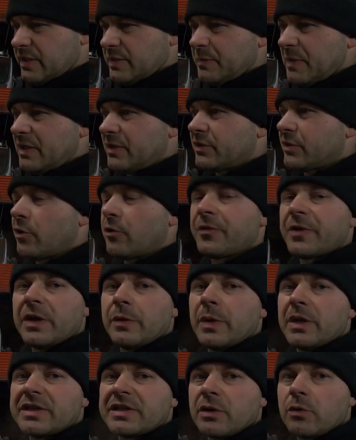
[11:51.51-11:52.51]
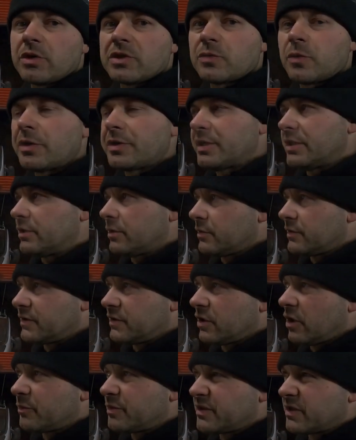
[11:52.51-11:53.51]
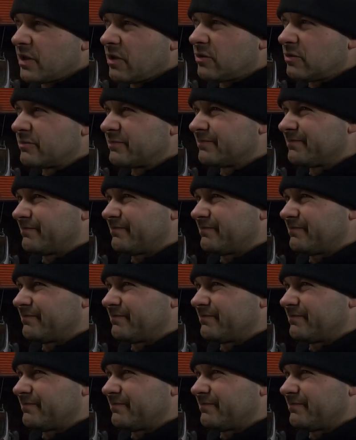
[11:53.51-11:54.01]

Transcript: It's been 2 or 3 weeks I was working non-stop, so